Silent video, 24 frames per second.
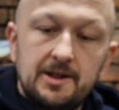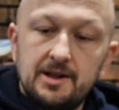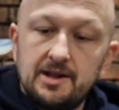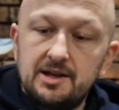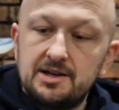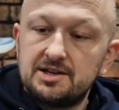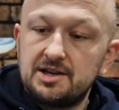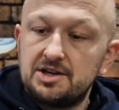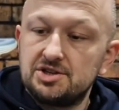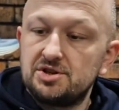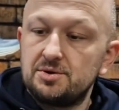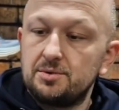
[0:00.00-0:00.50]

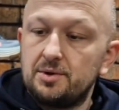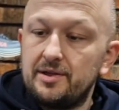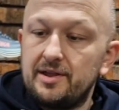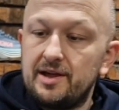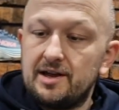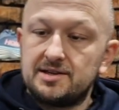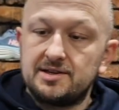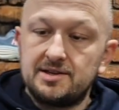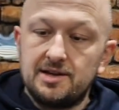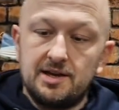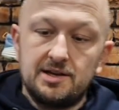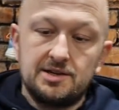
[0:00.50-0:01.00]
essentially what
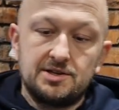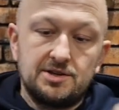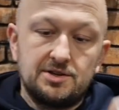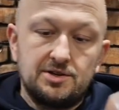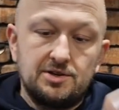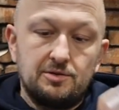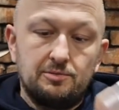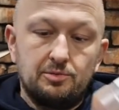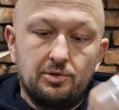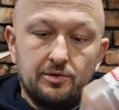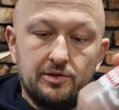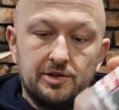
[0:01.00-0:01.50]
that does, you
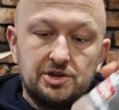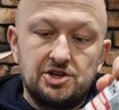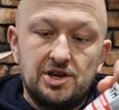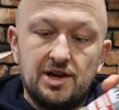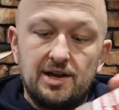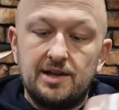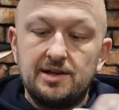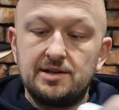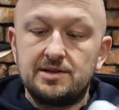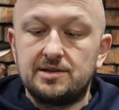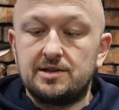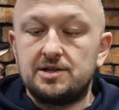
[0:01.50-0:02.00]
pour the gel
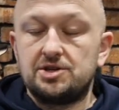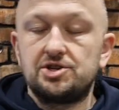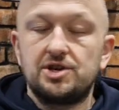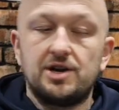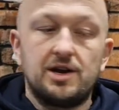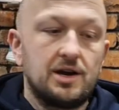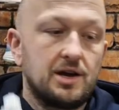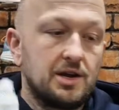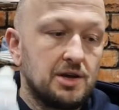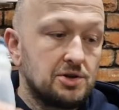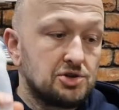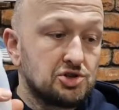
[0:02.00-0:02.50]
into the
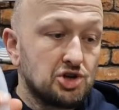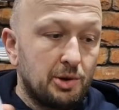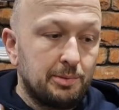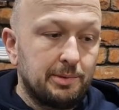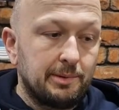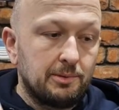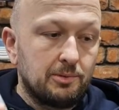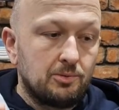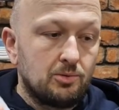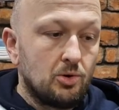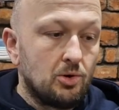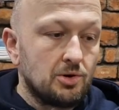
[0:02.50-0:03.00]
jug, top it
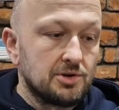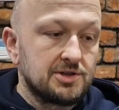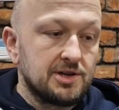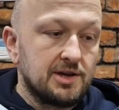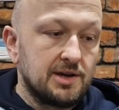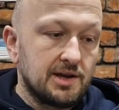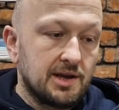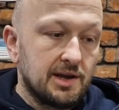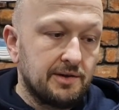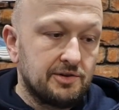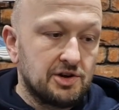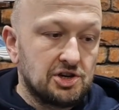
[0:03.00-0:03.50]
with water,
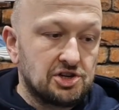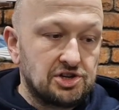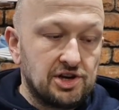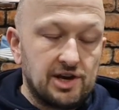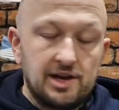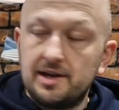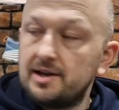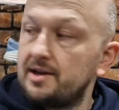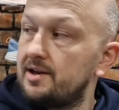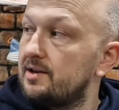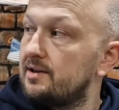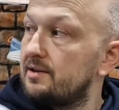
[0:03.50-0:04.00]
give it a
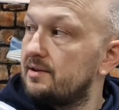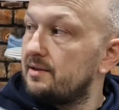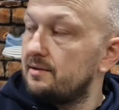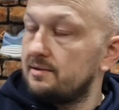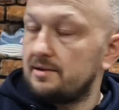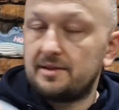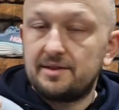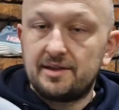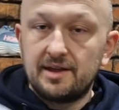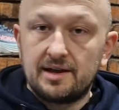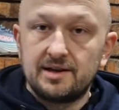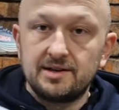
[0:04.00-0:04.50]
shake, it
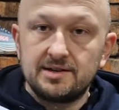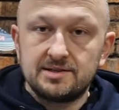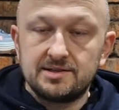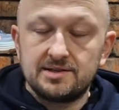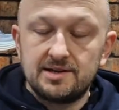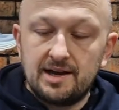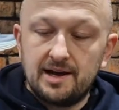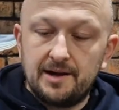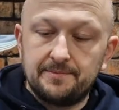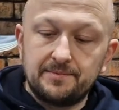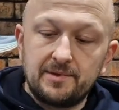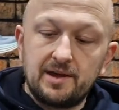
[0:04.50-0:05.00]
thins
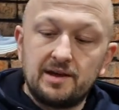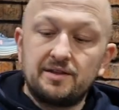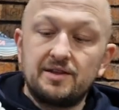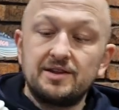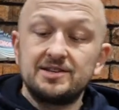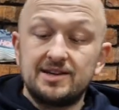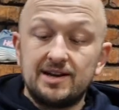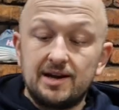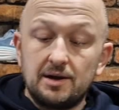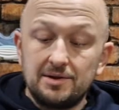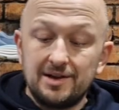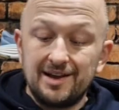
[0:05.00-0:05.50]

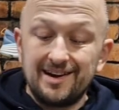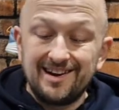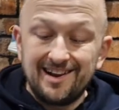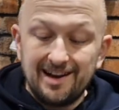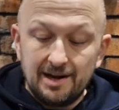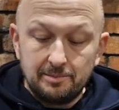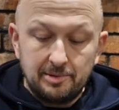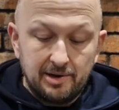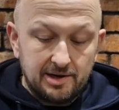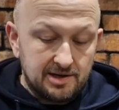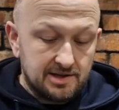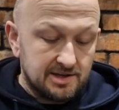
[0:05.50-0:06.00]
it out a little
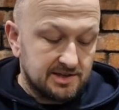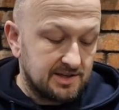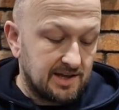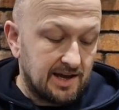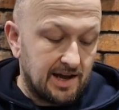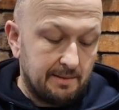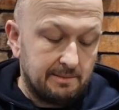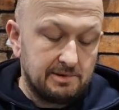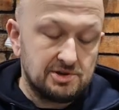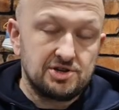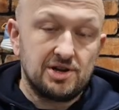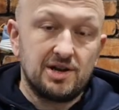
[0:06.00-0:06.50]
bit because the
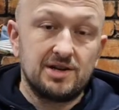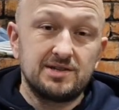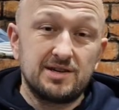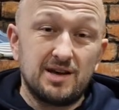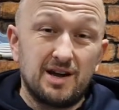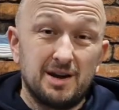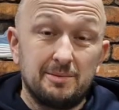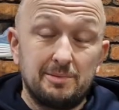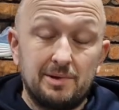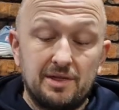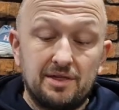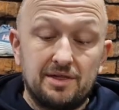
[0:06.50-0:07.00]
Hammer gels
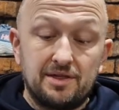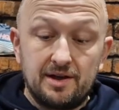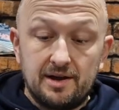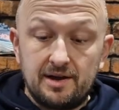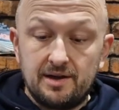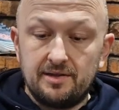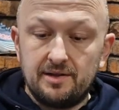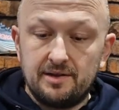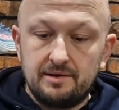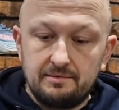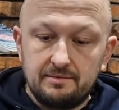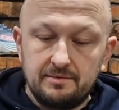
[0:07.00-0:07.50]
are a bit thicker
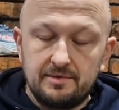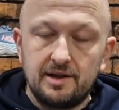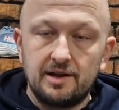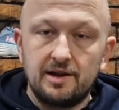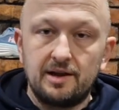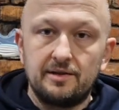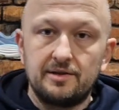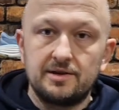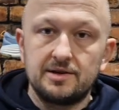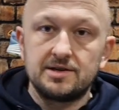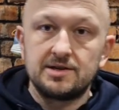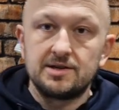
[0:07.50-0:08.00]
than
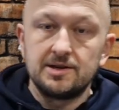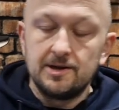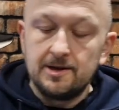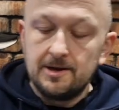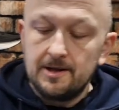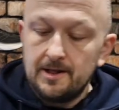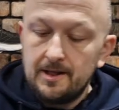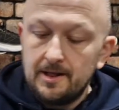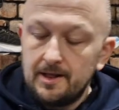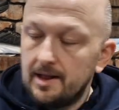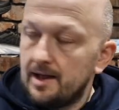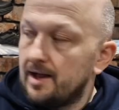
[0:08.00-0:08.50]
others.
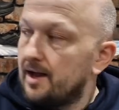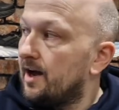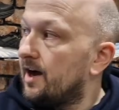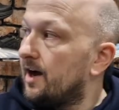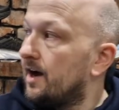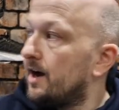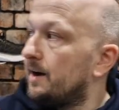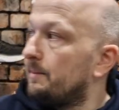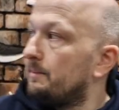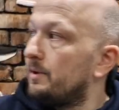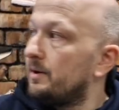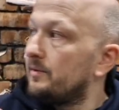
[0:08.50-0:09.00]

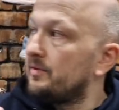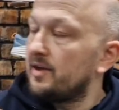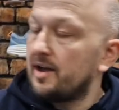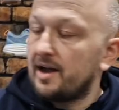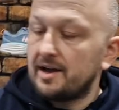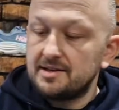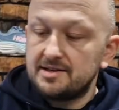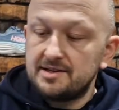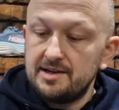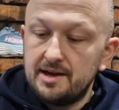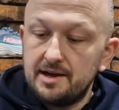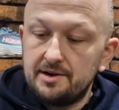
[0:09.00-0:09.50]
And the
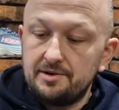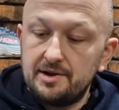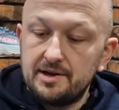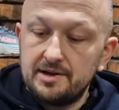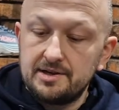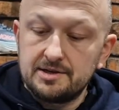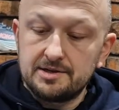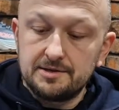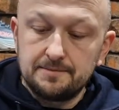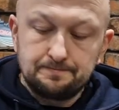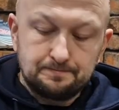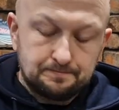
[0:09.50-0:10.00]
idea
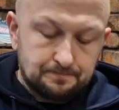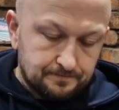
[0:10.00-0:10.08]
is